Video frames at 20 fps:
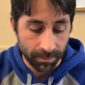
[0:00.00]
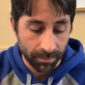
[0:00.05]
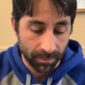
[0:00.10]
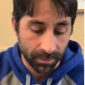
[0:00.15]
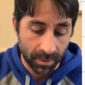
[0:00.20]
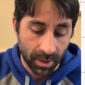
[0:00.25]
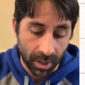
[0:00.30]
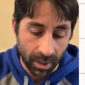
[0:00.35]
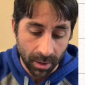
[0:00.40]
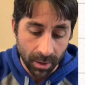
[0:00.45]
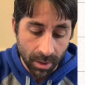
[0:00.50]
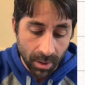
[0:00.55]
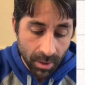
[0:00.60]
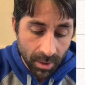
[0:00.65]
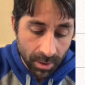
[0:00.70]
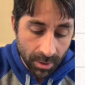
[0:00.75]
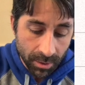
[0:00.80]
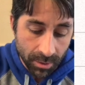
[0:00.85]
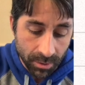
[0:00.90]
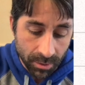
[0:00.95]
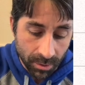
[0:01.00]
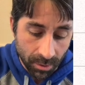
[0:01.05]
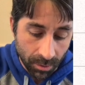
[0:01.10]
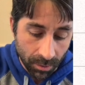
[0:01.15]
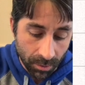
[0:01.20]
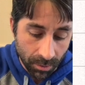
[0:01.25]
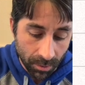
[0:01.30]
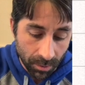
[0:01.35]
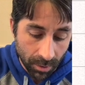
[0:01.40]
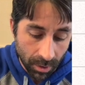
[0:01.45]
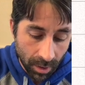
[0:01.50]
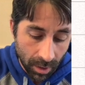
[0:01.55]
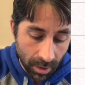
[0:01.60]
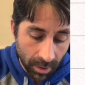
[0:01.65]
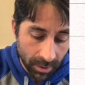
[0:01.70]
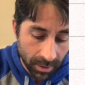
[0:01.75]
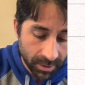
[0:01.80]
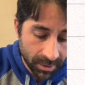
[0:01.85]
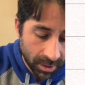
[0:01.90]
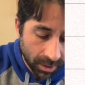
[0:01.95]
Okay, so
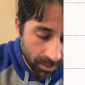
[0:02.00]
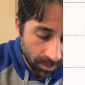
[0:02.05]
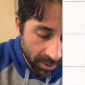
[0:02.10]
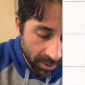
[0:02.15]
let's talk about the